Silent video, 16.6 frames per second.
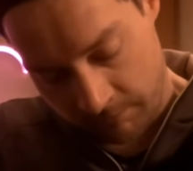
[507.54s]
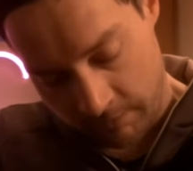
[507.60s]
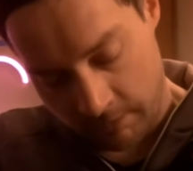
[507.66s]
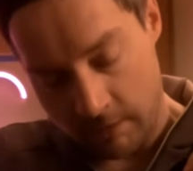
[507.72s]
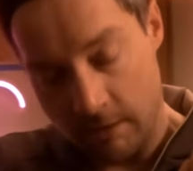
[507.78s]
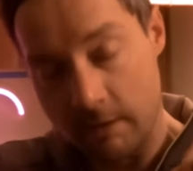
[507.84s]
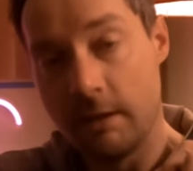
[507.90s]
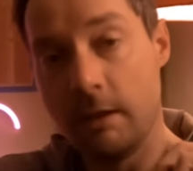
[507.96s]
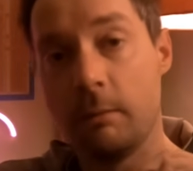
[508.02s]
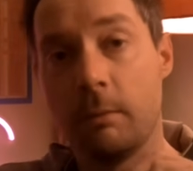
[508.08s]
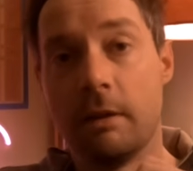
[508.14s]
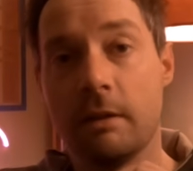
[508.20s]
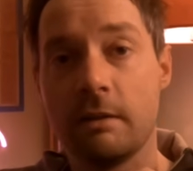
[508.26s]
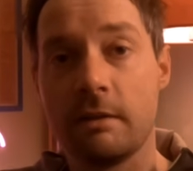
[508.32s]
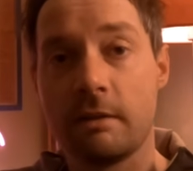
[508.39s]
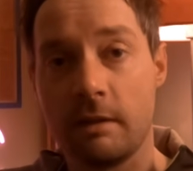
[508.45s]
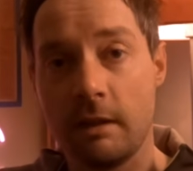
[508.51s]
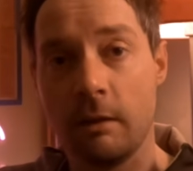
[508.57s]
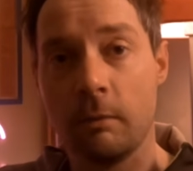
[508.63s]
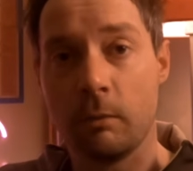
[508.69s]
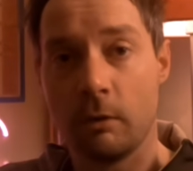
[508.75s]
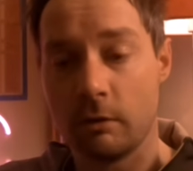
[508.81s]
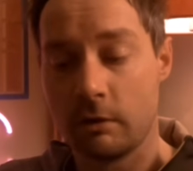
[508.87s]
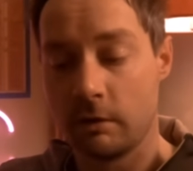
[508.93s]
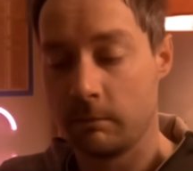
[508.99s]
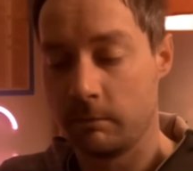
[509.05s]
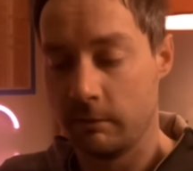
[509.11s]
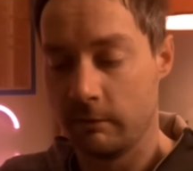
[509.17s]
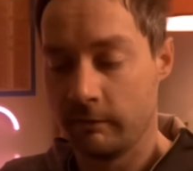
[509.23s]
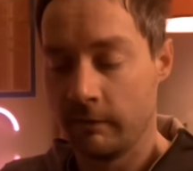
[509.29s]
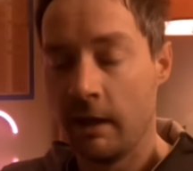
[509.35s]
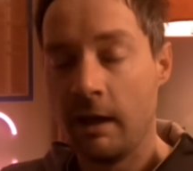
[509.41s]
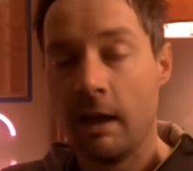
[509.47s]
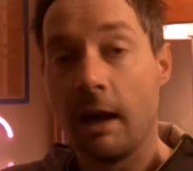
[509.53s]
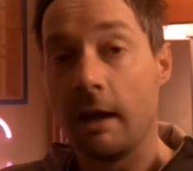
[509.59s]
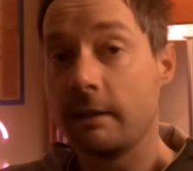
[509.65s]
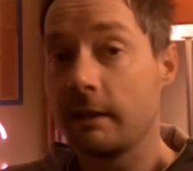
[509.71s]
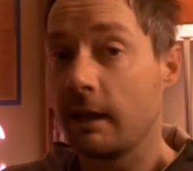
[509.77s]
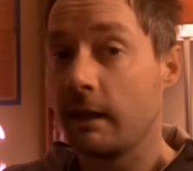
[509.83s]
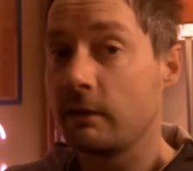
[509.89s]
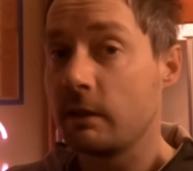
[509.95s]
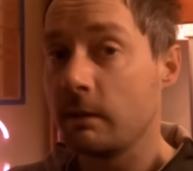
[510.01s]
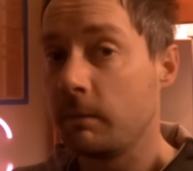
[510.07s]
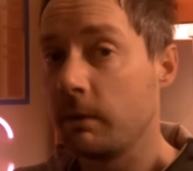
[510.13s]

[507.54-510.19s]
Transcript: and they will stay waterproof. I did actually